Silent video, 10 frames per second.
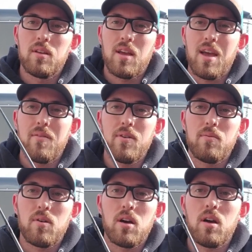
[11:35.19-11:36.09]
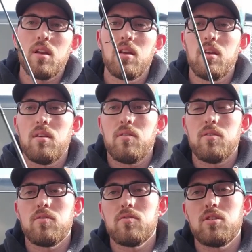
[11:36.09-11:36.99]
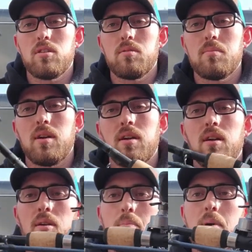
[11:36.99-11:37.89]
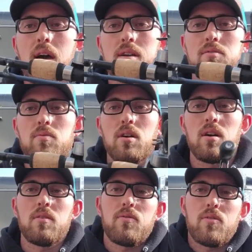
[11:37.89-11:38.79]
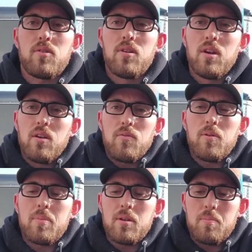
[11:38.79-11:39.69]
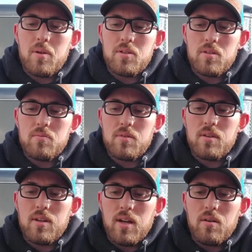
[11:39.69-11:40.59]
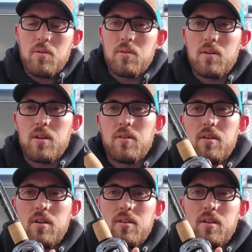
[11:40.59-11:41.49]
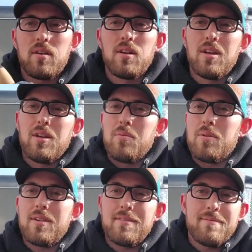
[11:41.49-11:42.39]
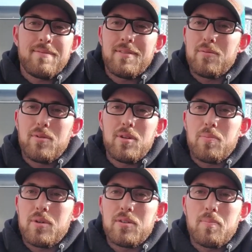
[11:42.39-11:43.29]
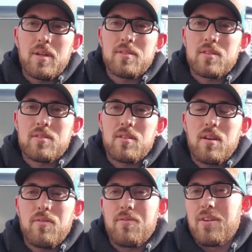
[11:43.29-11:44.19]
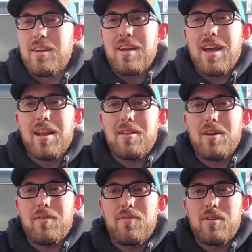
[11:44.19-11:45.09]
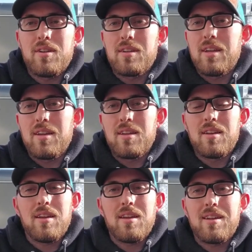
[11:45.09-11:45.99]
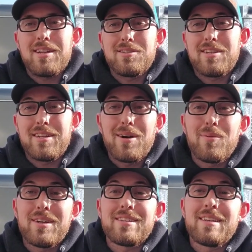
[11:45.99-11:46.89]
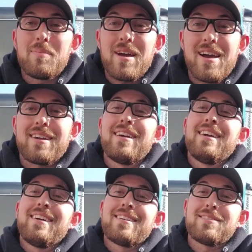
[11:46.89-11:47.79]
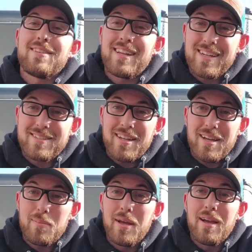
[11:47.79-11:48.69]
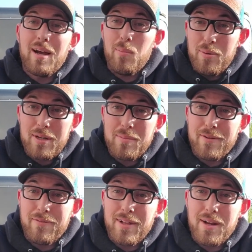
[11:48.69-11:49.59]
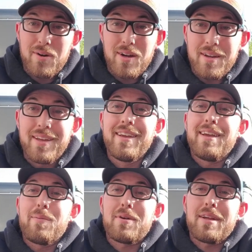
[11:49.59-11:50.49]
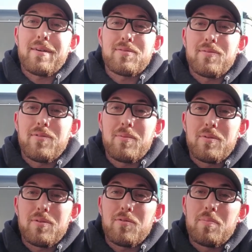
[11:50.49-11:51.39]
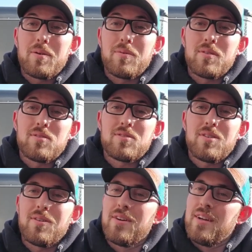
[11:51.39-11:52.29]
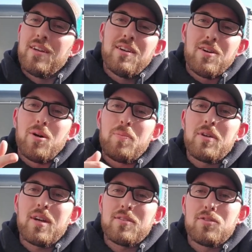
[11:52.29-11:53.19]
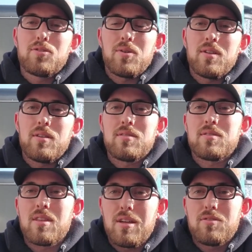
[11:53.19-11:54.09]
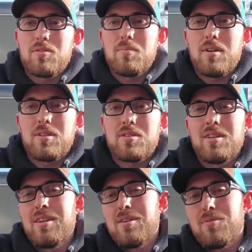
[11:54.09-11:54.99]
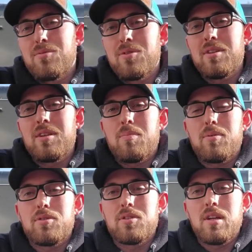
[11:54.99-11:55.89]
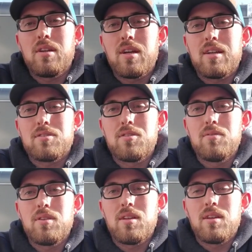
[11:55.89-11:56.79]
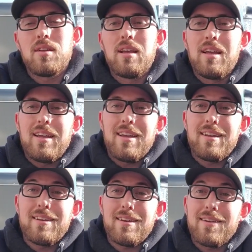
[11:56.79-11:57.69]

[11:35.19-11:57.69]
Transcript: heavy rod. This is generally my bass rod for flipping and pitching with the Daiwa 100 on there, but really pretty basic stuff. Had a lot of fun again, and I just cannot wait to get back, because the next time I'm bringing my fly rod and we're going to have some fun with those big ones. So hope you guys enjoyed this. Thanks so much. Really appreciate you guys tuning in, and